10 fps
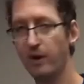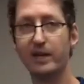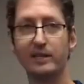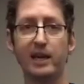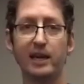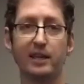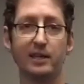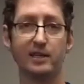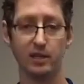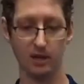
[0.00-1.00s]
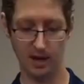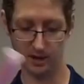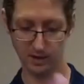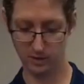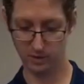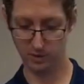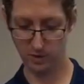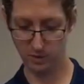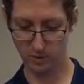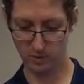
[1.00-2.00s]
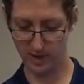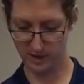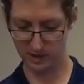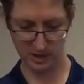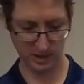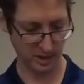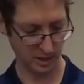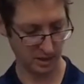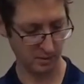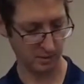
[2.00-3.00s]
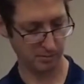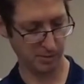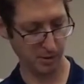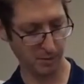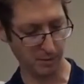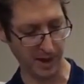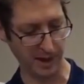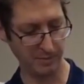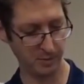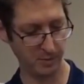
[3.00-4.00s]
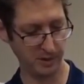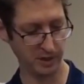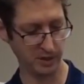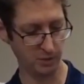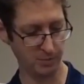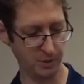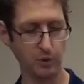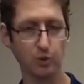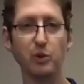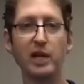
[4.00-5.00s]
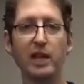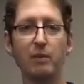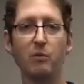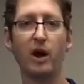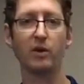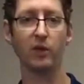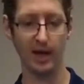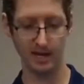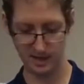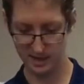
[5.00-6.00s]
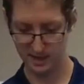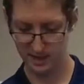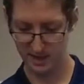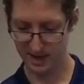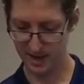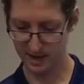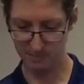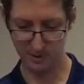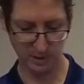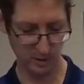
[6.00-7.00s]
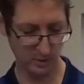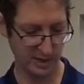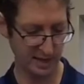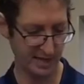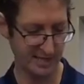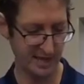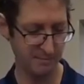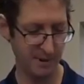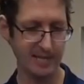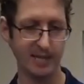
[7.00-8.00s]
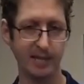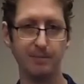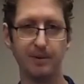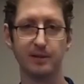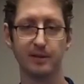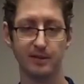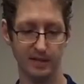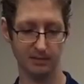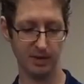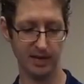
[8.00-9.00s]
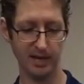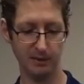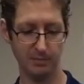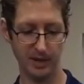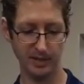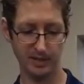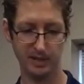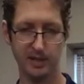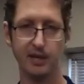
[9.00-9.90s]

I can take this uh, three quarter inch purple pipe, which is Uponor's reclaim water line, and I can put those in that same PEX clip that I'm clicking into place.